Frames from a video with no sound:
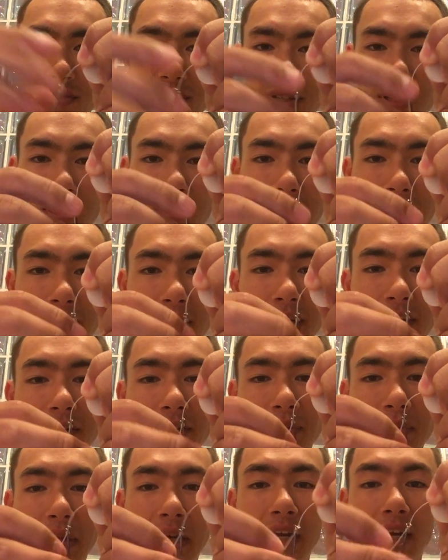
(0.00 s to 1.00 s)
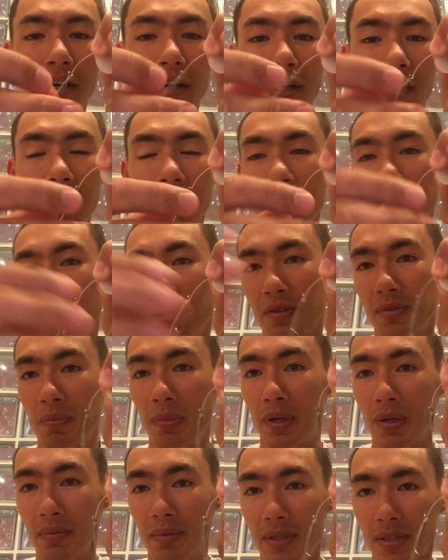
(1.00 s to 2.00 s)
salmon here in the Bay Area you got to use
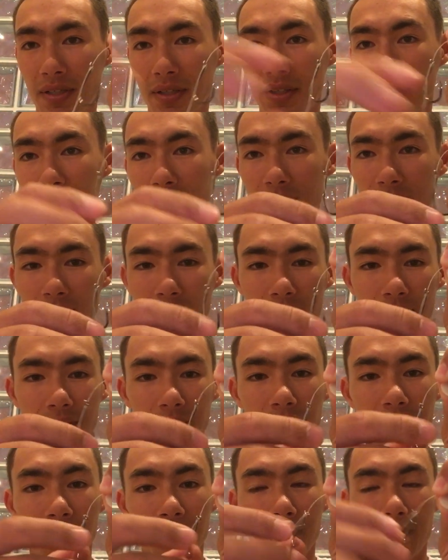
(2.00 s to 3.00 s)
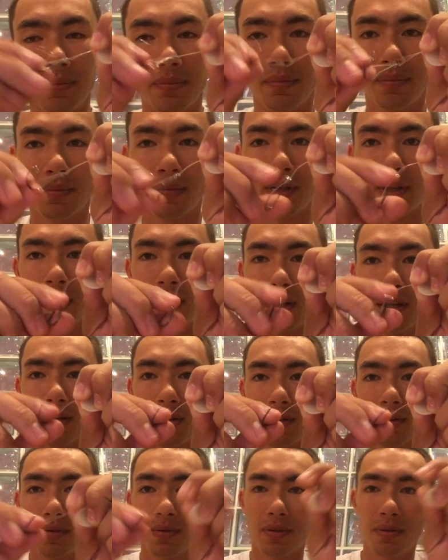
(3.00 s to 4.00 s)
barbless hooks so
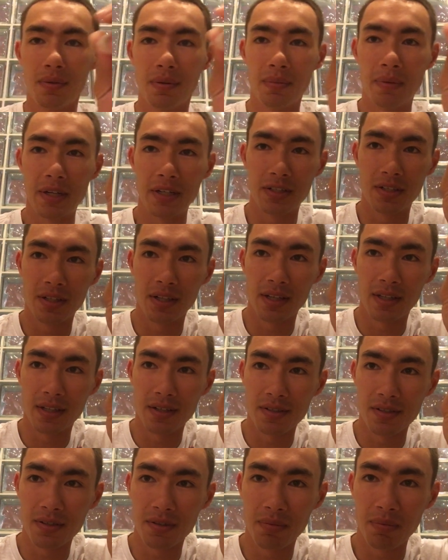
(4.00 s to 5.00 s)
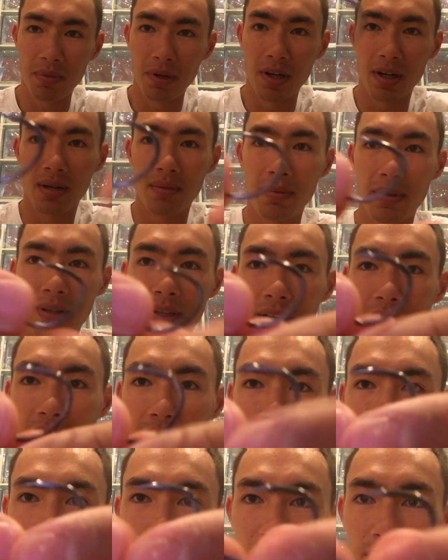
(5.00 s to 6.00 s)
you want to make sure that there's no barb on there
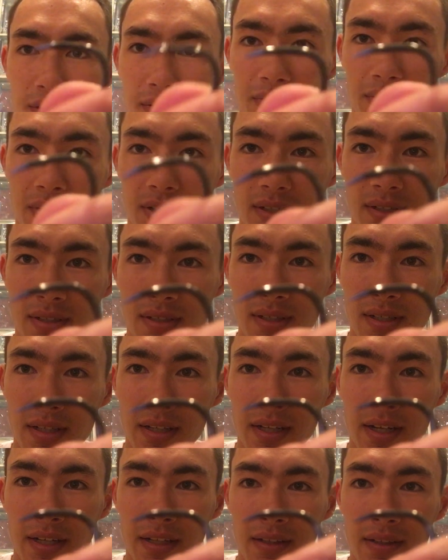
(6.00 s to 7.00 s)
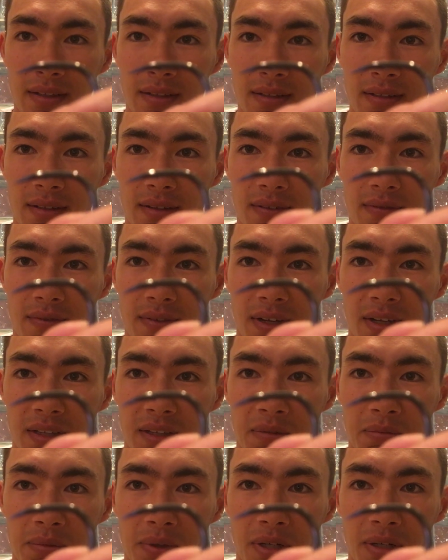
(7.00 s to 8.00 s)
you can see that cut the
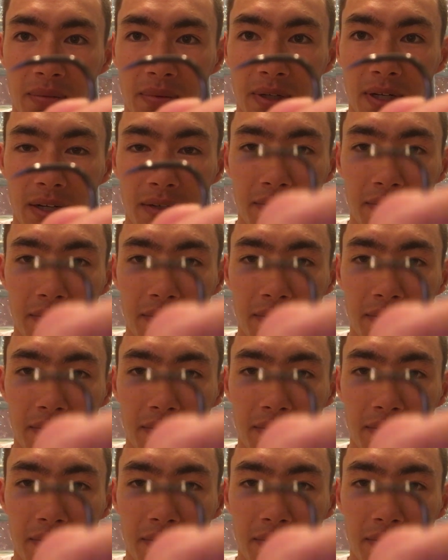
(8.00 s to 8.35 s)
barb off.